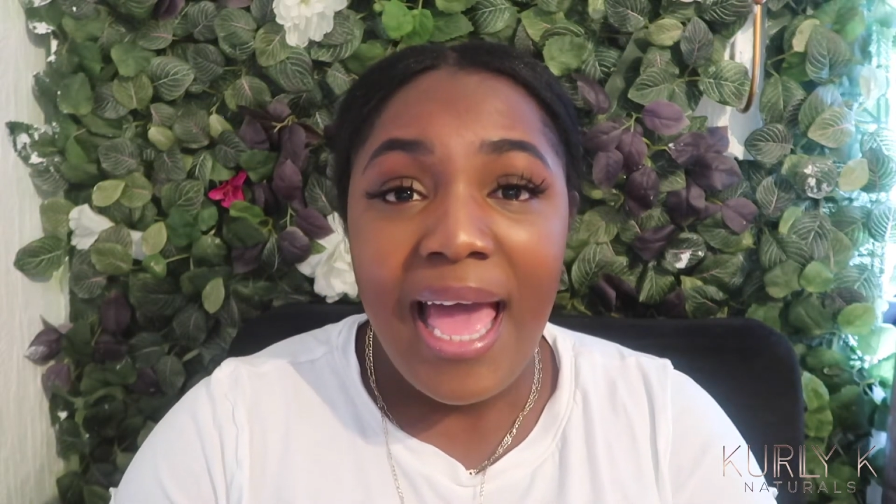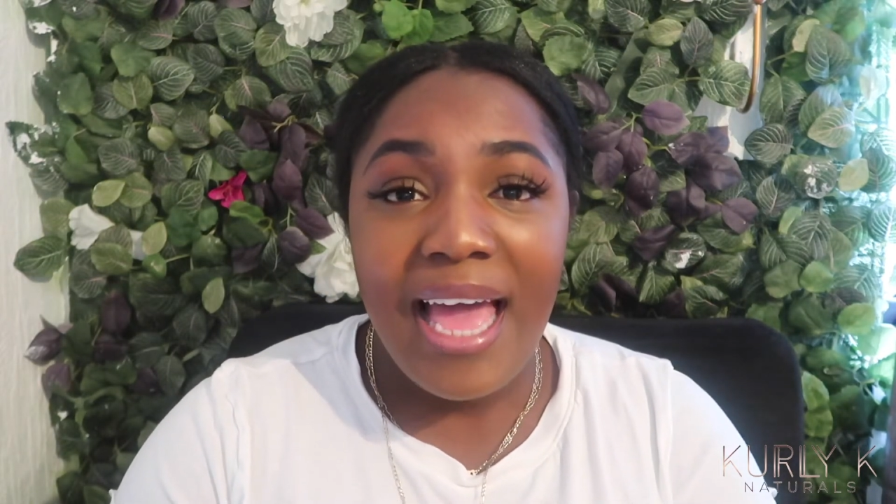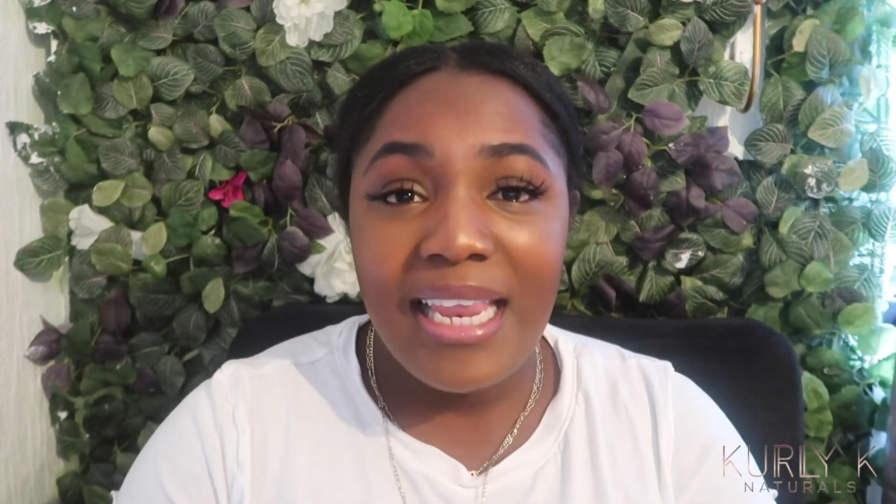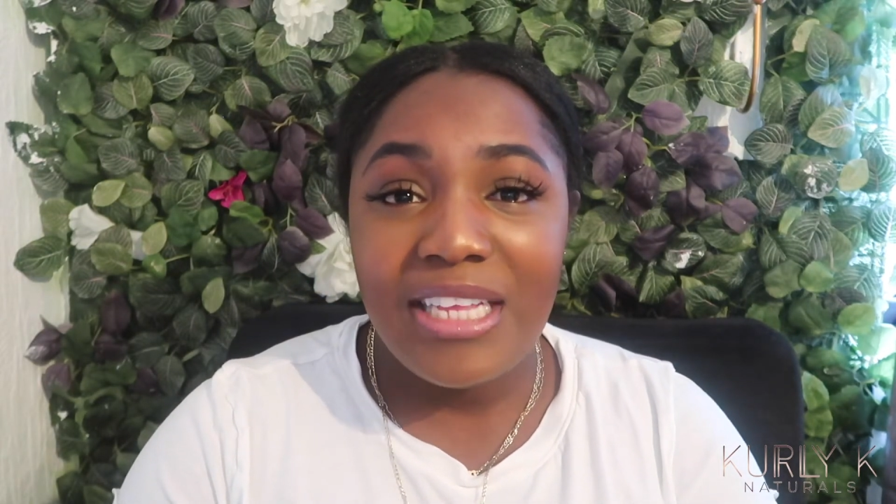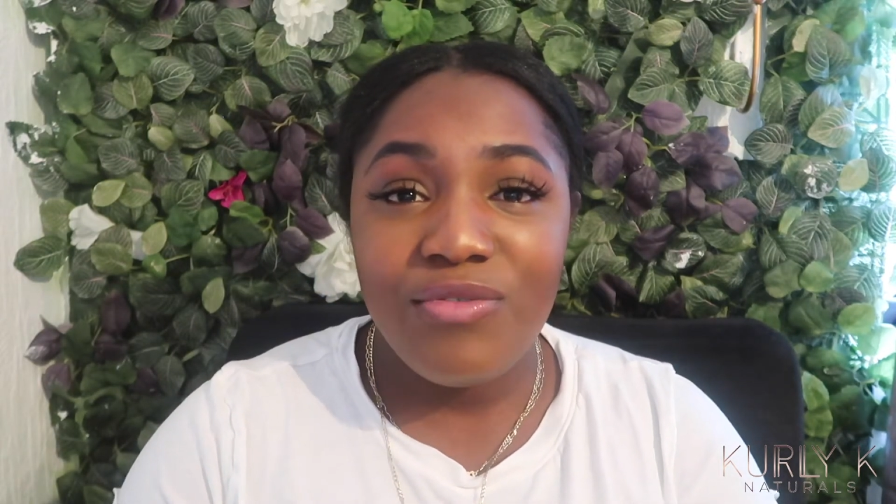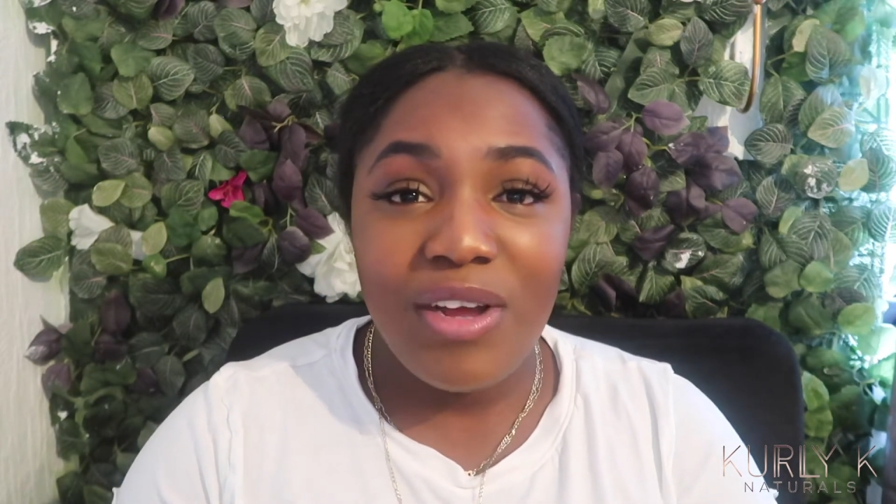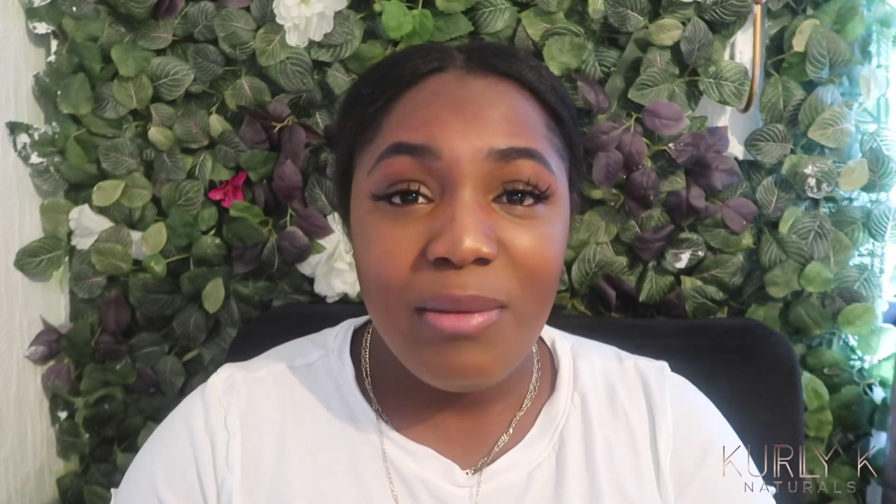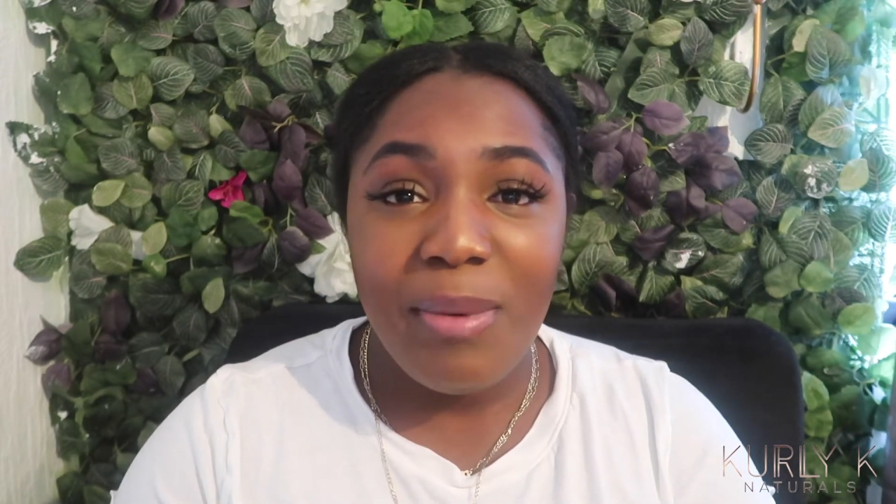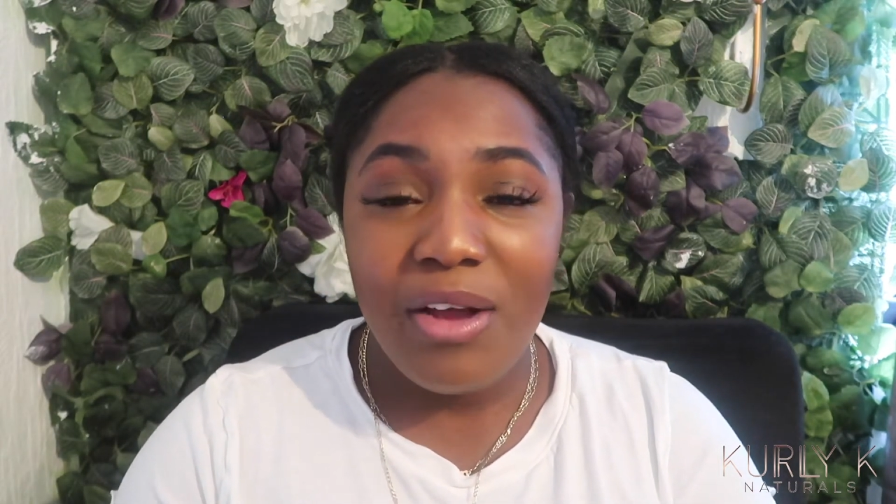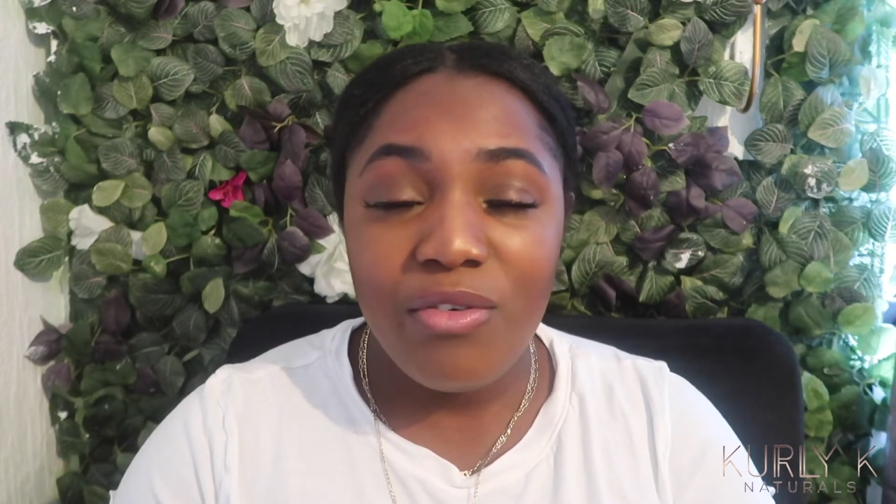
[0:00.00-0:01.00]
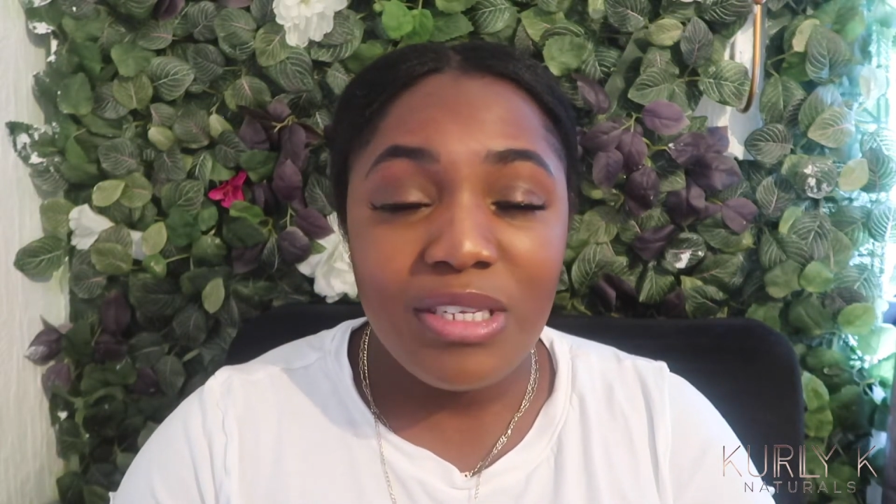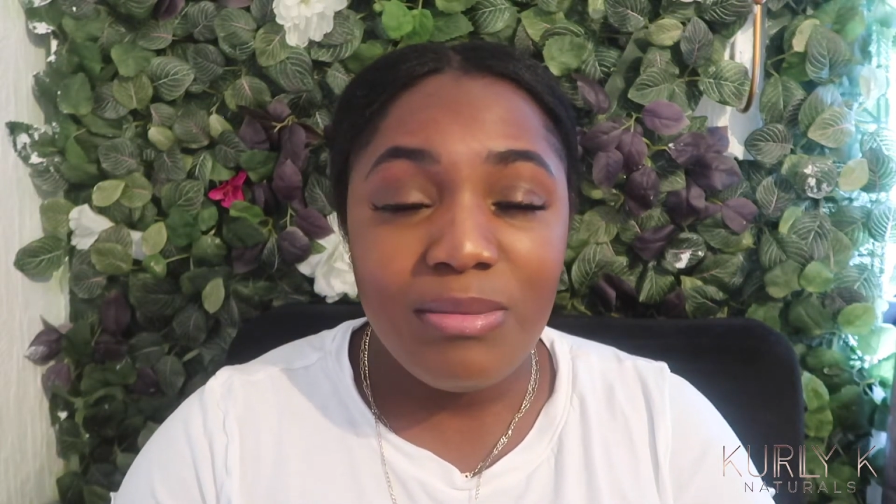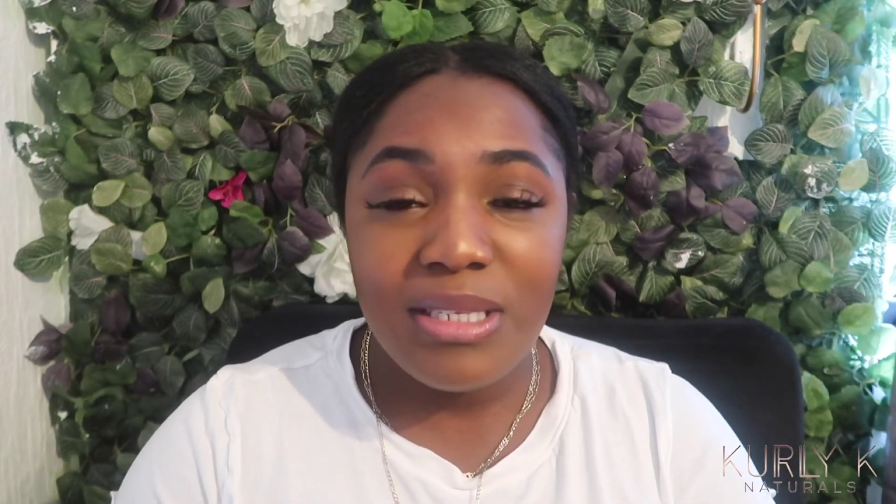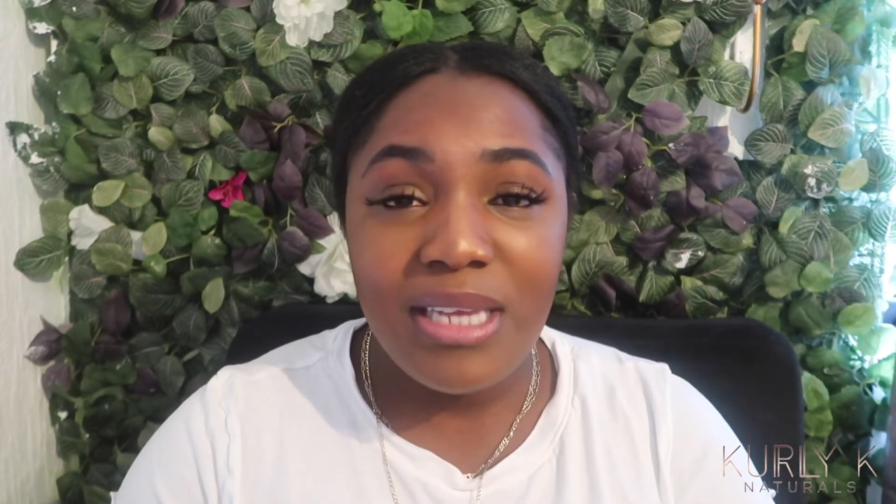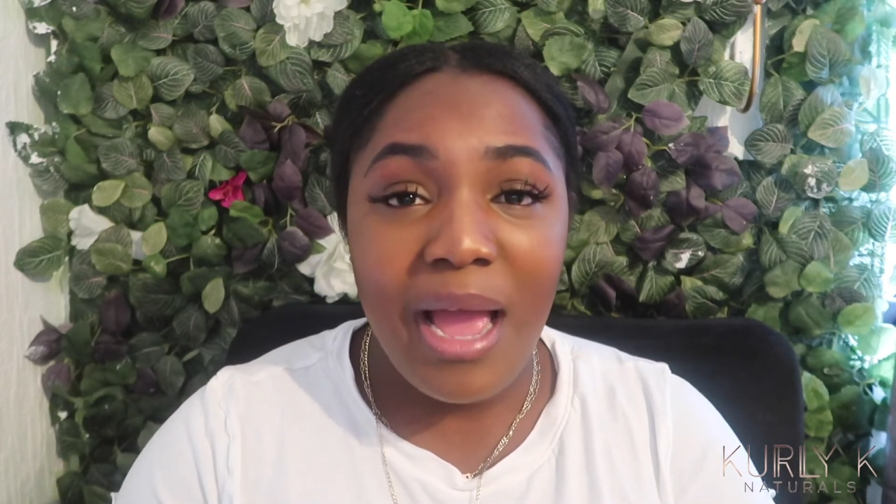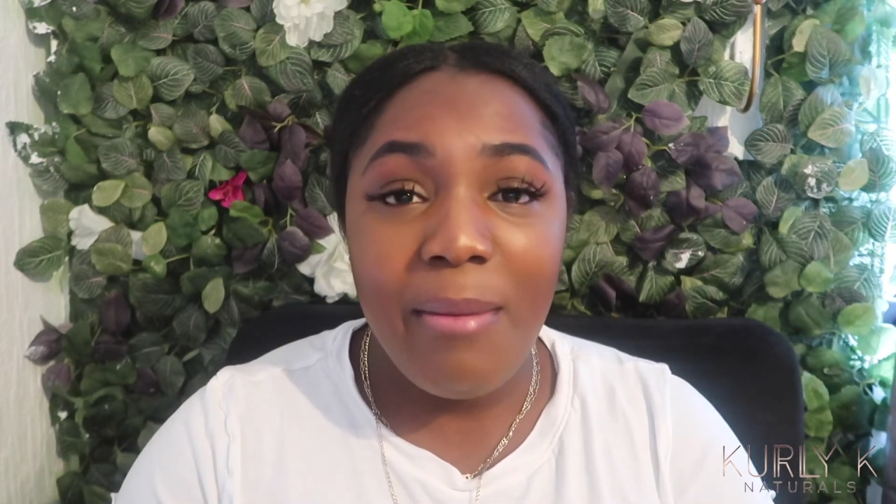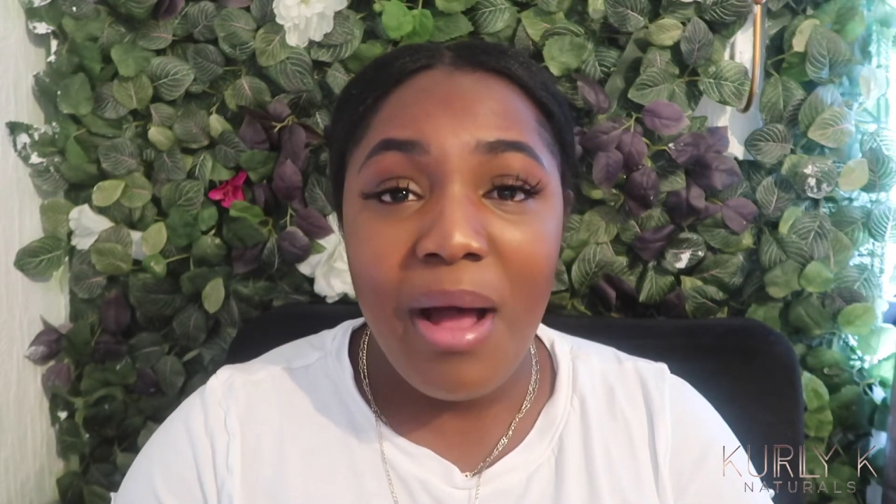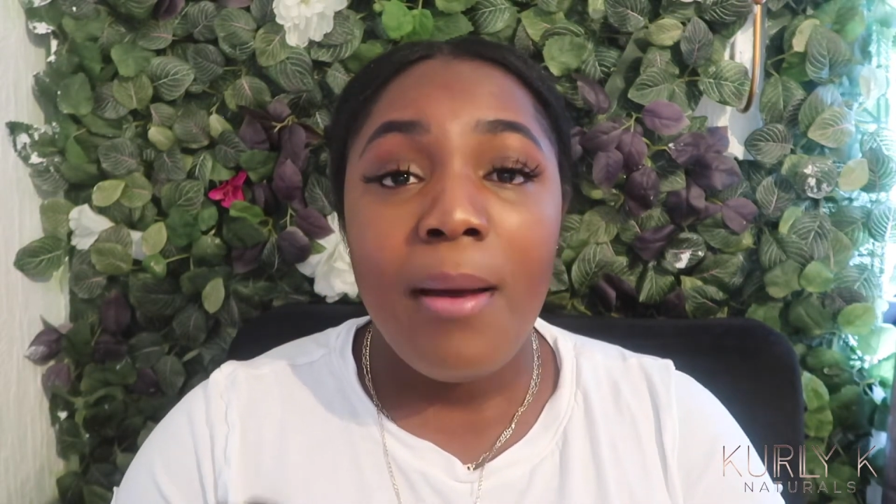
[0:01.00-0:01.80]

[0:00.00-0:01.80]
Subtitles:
and that's around about Christmas time.